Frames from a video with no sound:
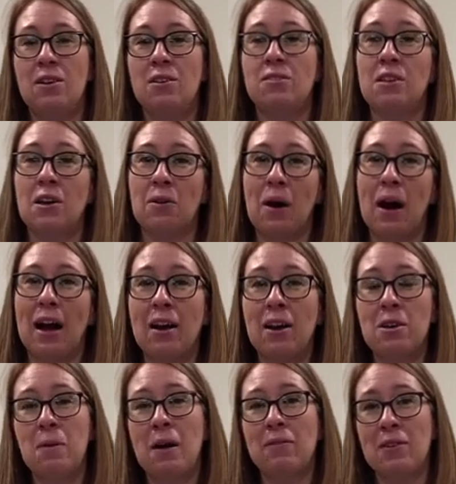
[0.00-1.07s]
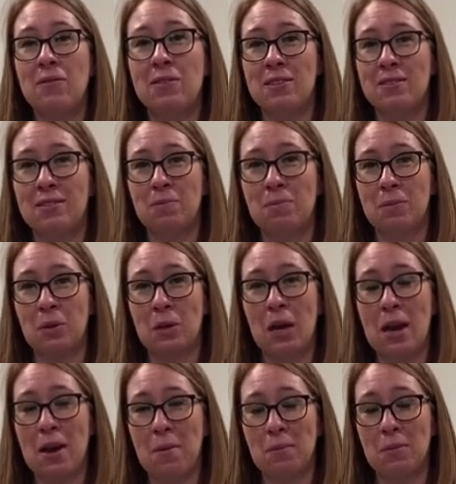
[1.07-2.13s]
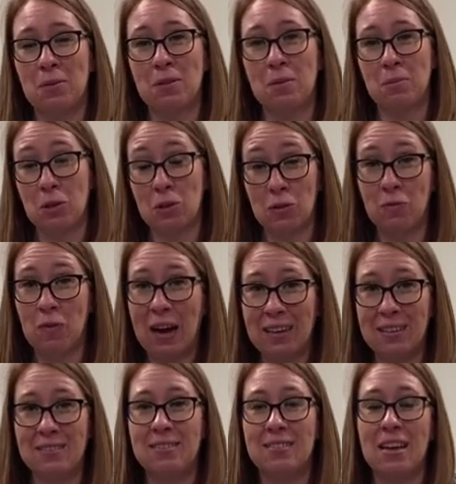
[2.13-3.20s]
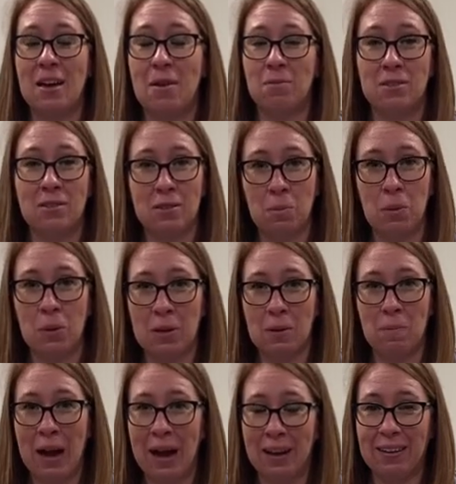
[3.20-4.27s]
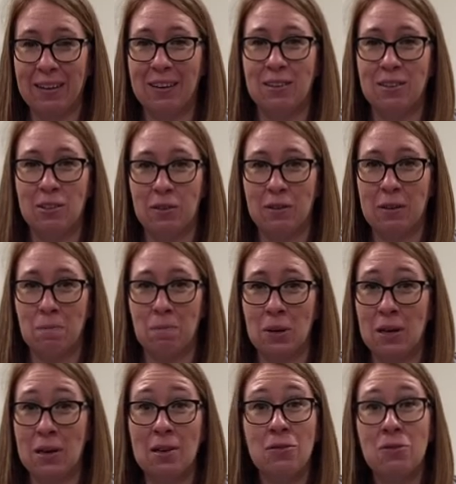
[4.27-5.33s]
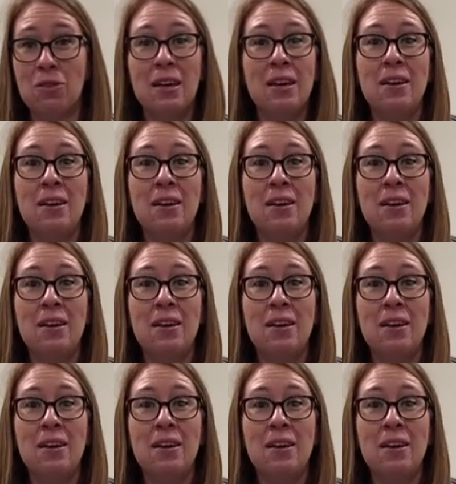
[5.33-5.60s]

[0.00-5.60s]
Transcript: So I hope I've given you some good advice to support your partner during birth.